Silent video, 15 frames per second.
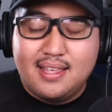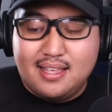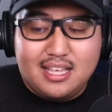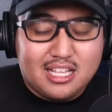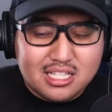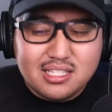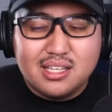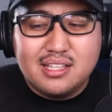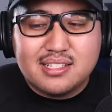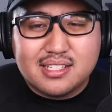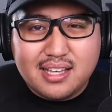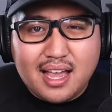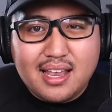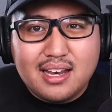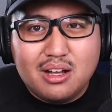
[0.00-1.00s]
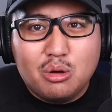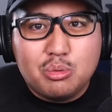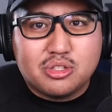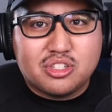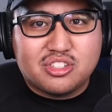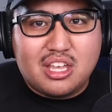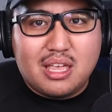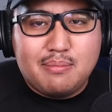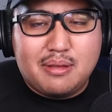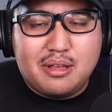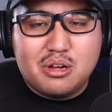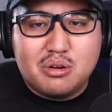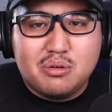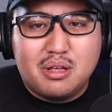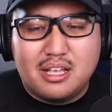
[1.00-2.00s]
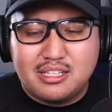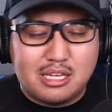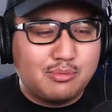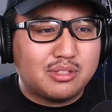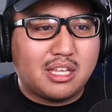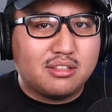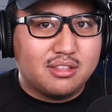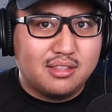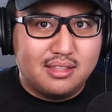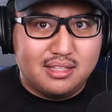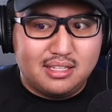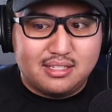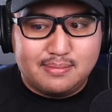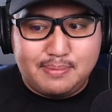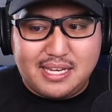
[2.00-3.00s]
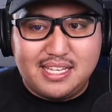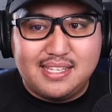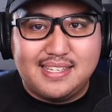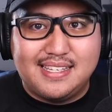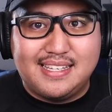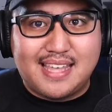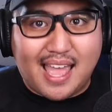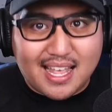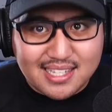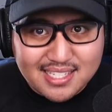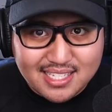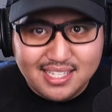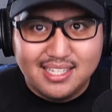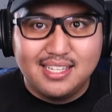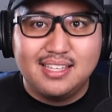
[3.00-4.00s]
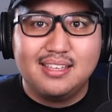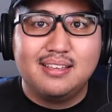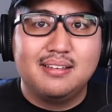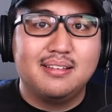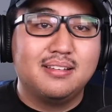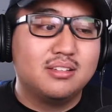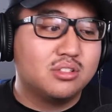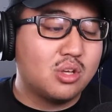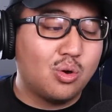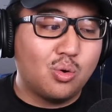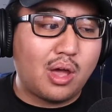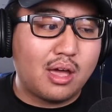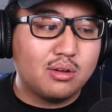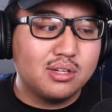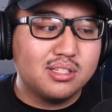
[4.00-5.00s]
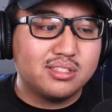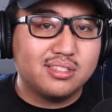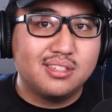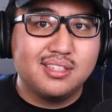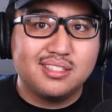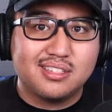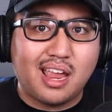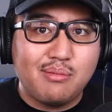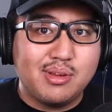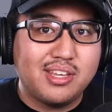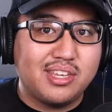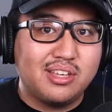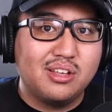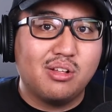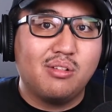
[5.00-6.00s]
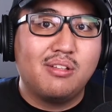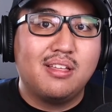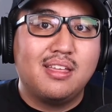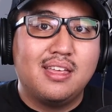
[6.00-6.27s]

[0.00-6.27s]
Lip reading: It's kind of almost the same here, except without the speed yet. So how does Tyreek Hill